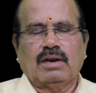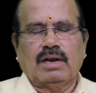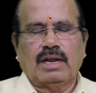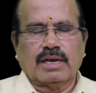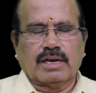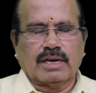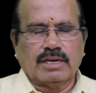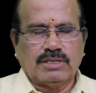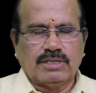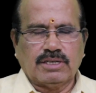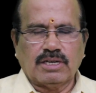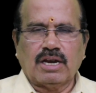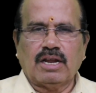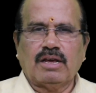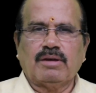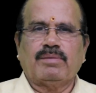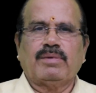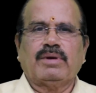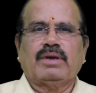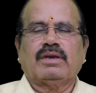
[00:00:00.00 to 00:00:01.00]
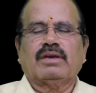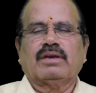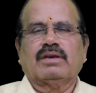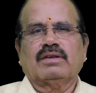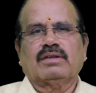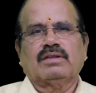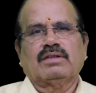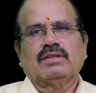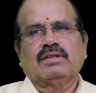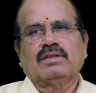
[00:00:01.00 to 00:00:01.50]
like a jalebi.
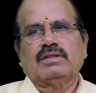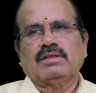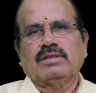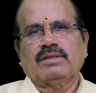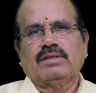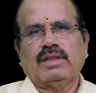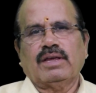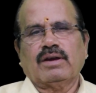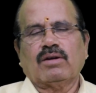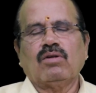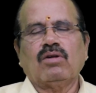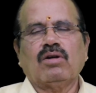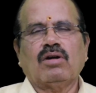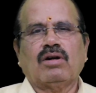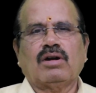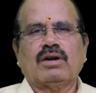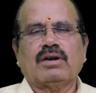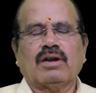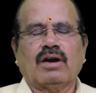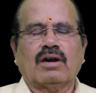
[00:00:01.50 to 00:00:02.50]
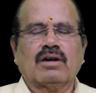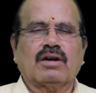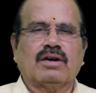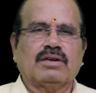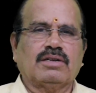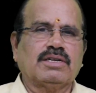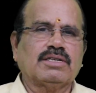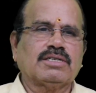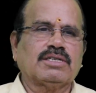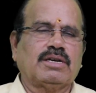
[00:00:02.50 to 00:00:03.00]
They go on talk
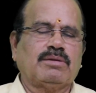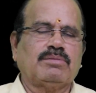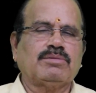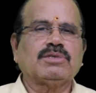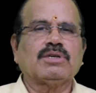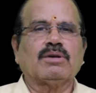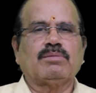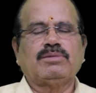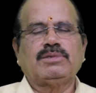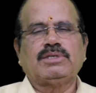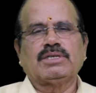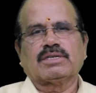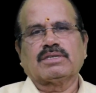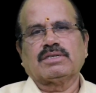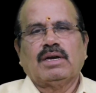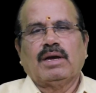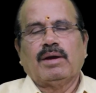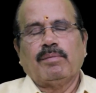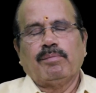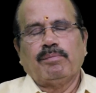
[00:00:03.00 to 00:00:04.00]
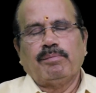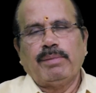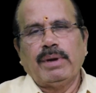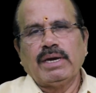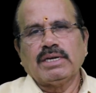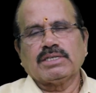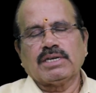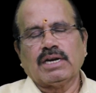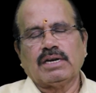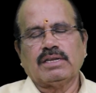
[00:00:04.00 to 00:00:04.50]
on the same subject.
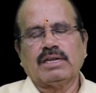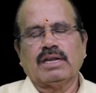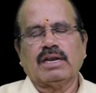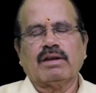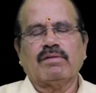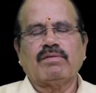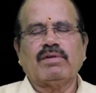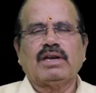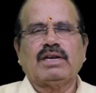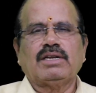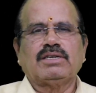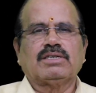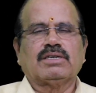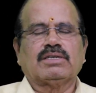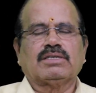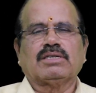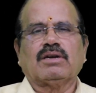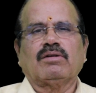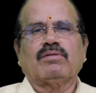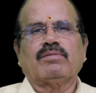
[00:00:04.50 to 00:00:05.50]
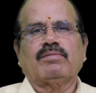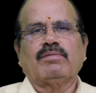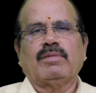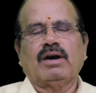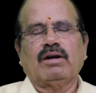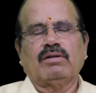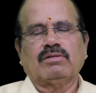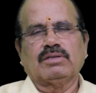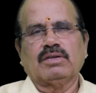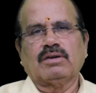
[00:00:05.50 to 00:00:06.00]
Based on the revelations of
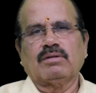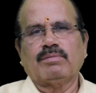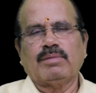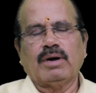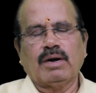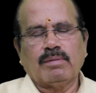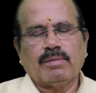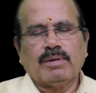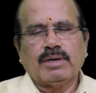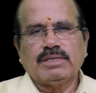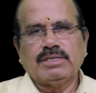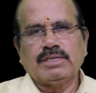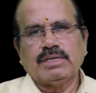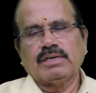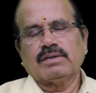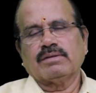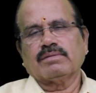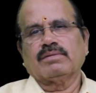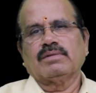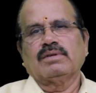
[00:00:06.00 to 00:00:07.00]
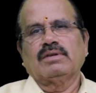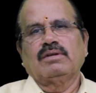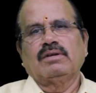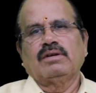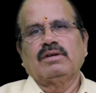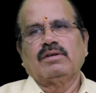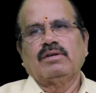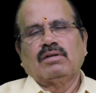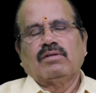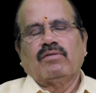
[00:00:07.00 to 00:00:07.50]
Mahavatar Babaji,
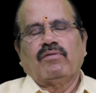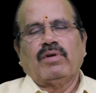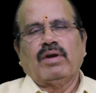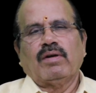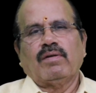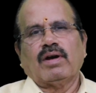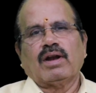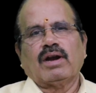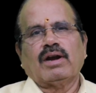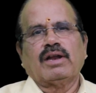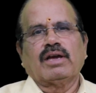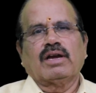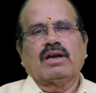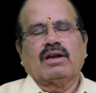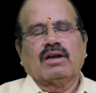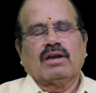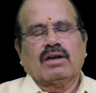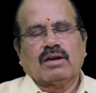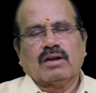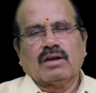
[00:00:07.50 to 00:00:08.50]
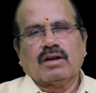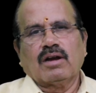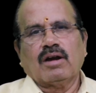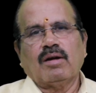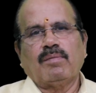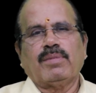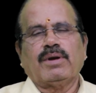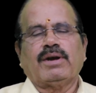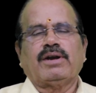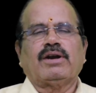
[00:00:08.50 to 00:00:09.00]
we have already
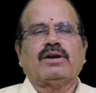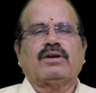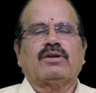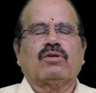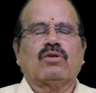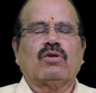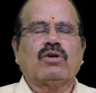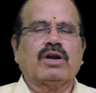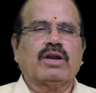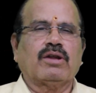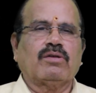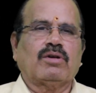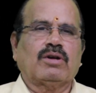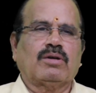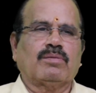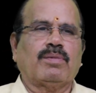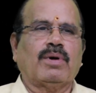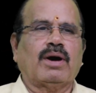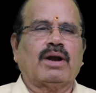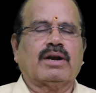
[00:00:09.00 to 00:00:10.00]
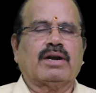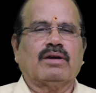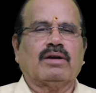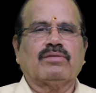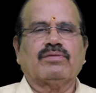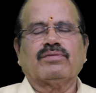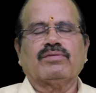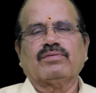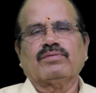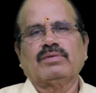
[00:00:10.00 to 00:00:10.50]
completed 21 part
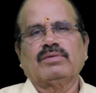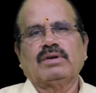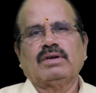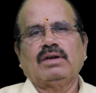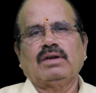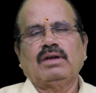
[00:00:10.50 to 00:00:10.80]
of